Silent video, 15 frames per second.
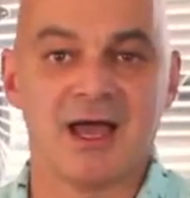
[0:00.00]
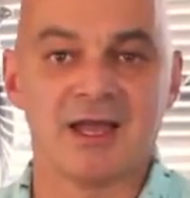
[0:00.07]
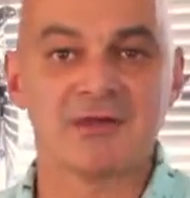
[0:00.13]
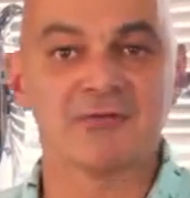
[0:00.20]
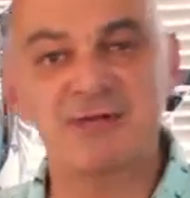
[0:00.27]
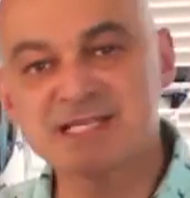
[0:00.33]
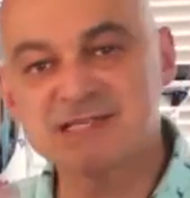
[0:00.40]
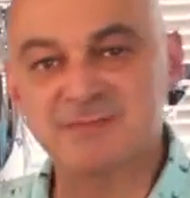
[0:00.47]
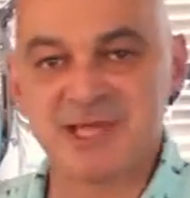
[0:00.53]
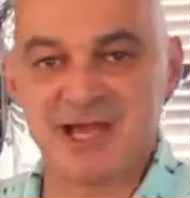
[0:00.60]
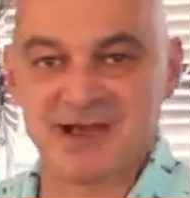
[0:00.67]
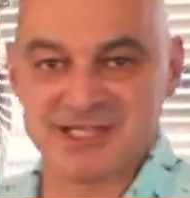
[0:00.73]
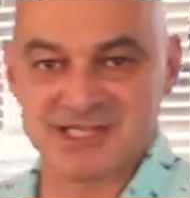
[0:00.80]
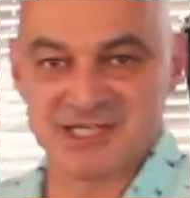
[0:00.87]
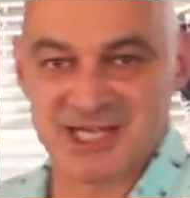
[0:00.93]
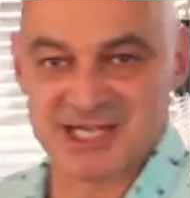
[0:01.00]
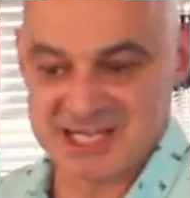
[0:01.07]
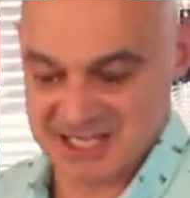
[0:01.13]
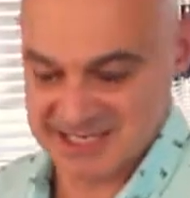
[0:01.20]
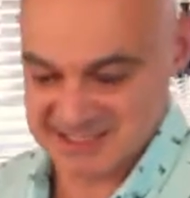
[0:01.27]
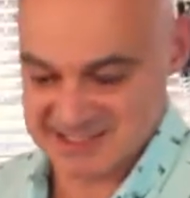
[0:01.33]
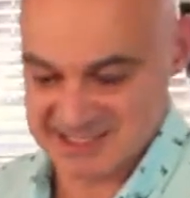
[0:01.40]
And the reason behind
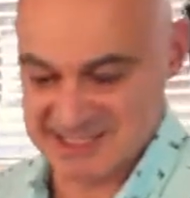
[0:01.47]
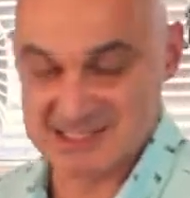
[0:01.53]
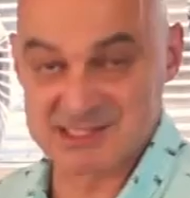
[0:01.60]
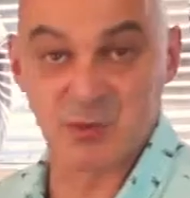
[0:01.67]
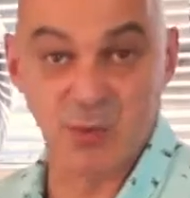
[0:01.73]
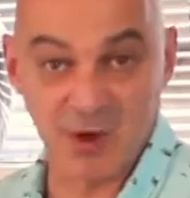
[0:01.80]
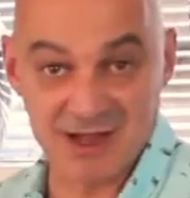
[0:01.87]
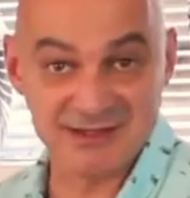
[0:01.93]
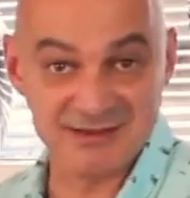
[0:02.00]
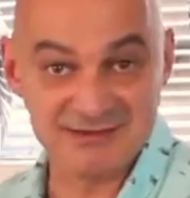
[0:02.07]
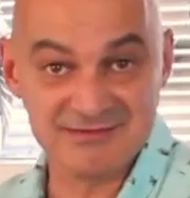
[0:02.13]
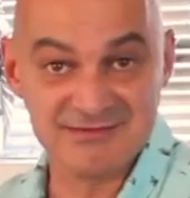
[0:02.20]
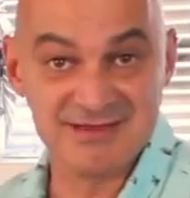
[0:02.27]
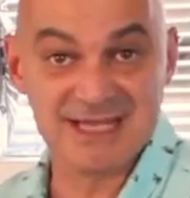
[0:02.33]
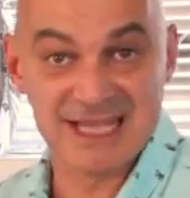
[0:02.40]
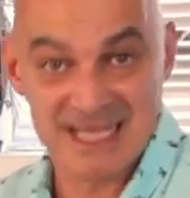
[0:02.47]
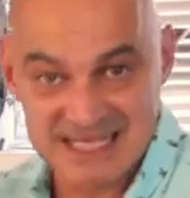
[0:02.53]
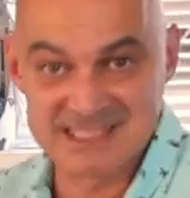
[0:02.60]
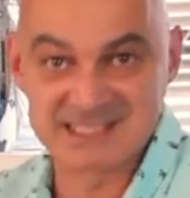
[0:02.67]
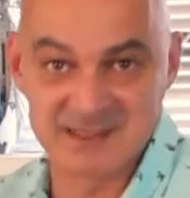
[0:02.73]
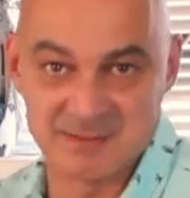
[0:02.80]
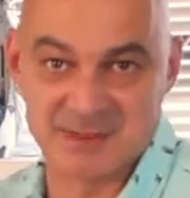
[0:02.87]
shaking is this. 1
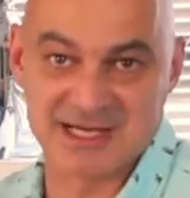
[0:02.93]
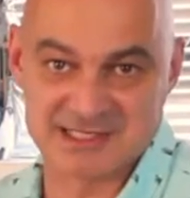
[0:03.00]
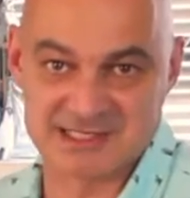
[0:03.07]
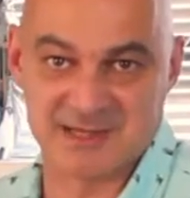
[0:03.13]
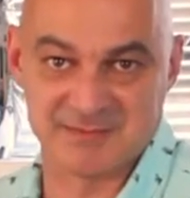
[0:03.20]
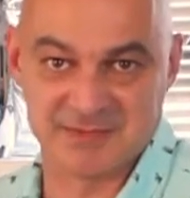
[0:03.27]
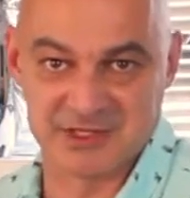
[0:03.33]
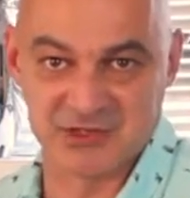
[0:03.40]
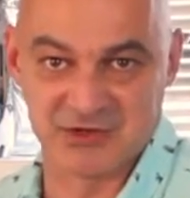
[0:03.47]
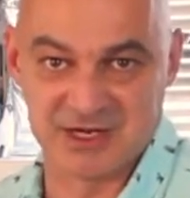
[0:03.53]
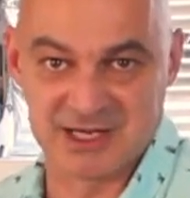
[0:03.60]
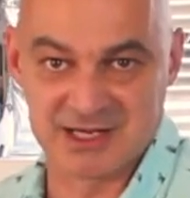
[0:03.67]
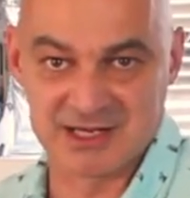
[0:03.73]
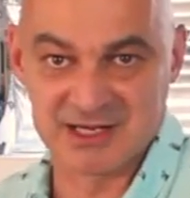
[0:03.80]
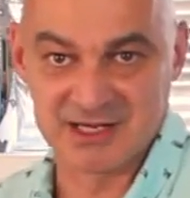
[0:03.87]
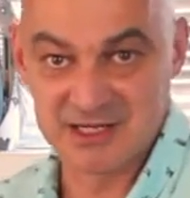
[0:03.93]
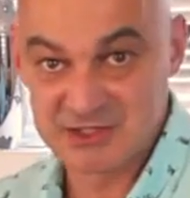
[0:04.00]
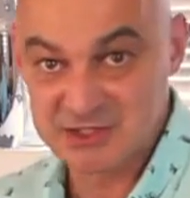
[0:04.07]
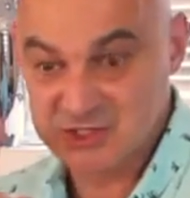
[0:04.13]
is to mix up the drink.